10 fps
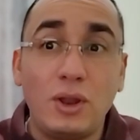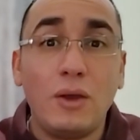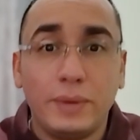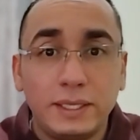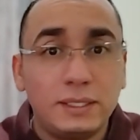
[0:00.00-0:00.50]

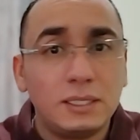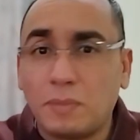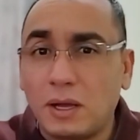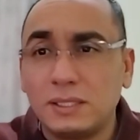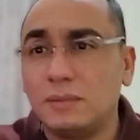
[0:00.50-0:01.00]
No, it is
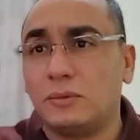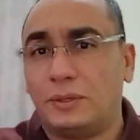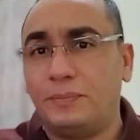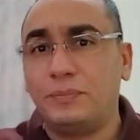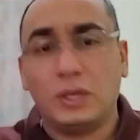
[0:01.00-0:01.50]

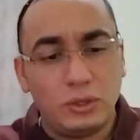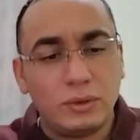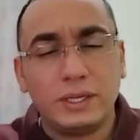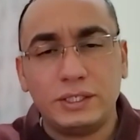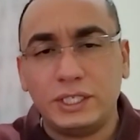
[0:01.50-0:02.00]
possible.
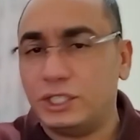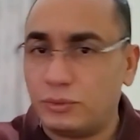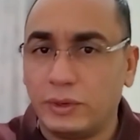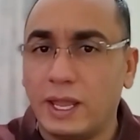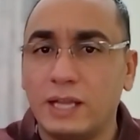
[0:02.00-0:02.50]
You can
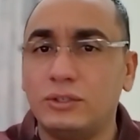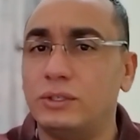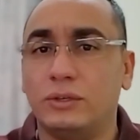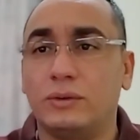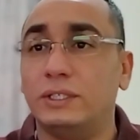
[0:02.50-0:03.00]
teach
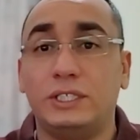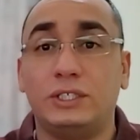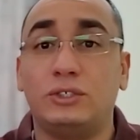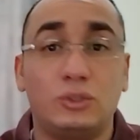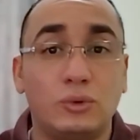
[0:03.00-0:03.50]
300, you can
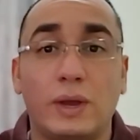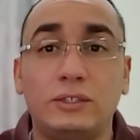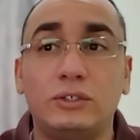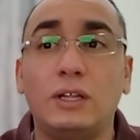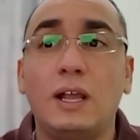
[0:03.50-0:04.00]
teach
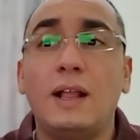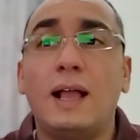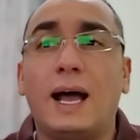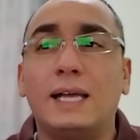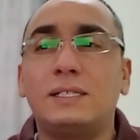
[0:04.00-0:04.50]
200,
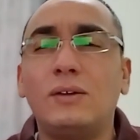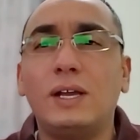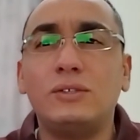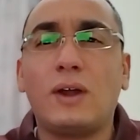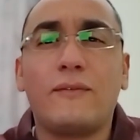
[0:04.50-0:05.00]
as
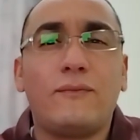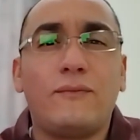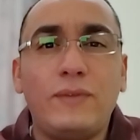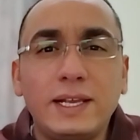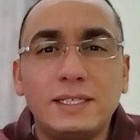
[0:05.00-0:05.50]
long as you are
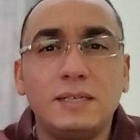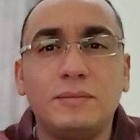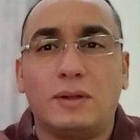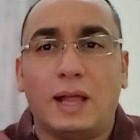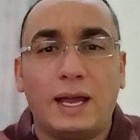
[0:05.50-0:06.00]

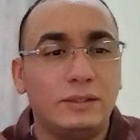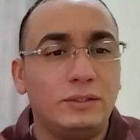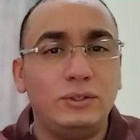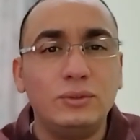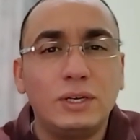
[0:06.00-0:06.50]
flexible
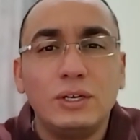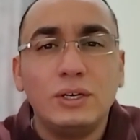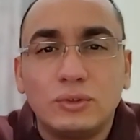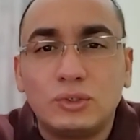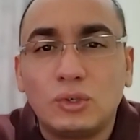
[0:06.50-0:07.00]
and you can
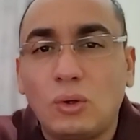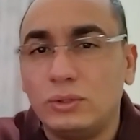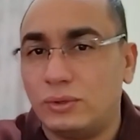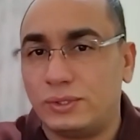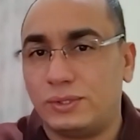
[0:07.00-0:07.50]

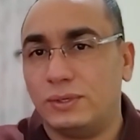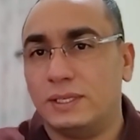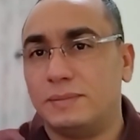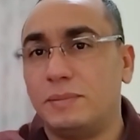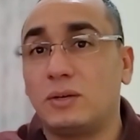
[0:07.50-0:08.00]
control your
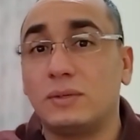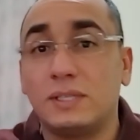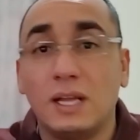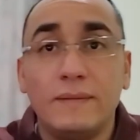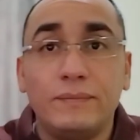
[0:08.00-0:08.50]
students
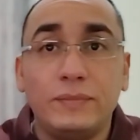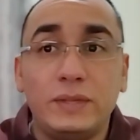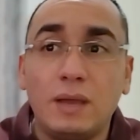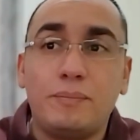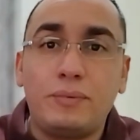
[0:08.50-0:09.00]
because
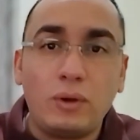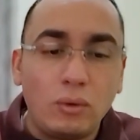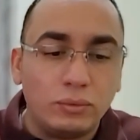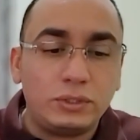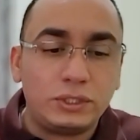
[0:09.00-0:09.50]
the
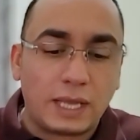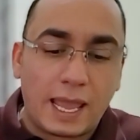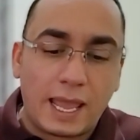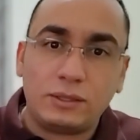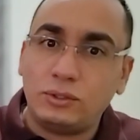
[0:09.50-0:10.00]
approach
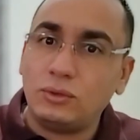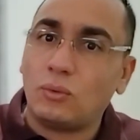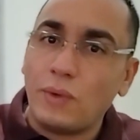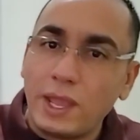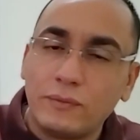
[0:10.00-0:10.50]
and
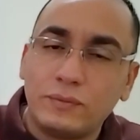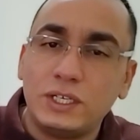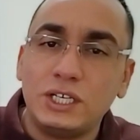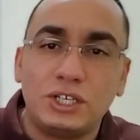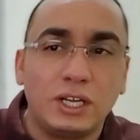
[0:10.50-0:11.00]
your way of
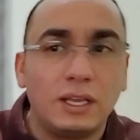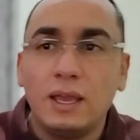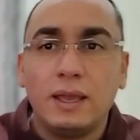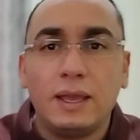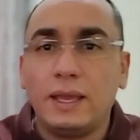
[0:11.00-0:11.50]
teaching
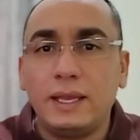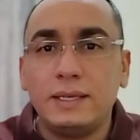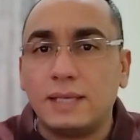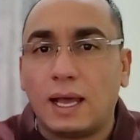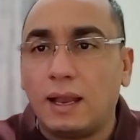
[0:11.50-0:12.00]

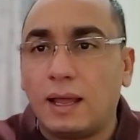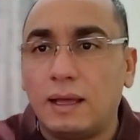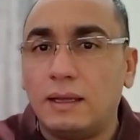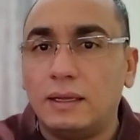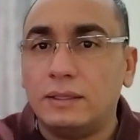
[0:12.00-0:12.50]
is
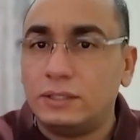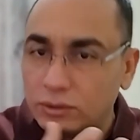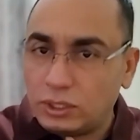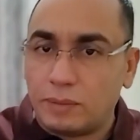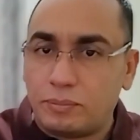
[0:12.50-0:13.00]
uh,
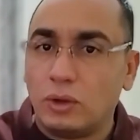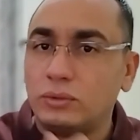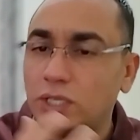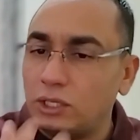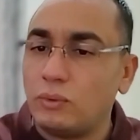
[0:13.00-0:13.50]
the, the
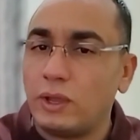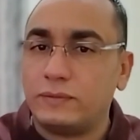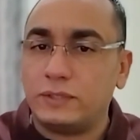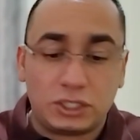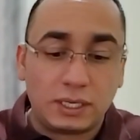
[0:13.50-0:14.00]
approach and the way
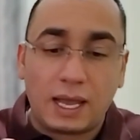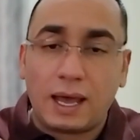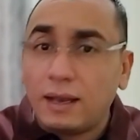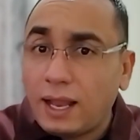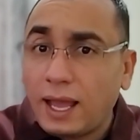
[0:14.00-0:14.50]
of teaching
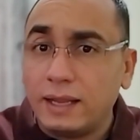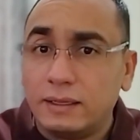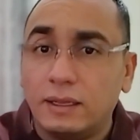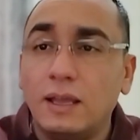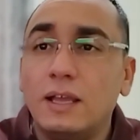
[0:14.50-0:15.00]
are aligned.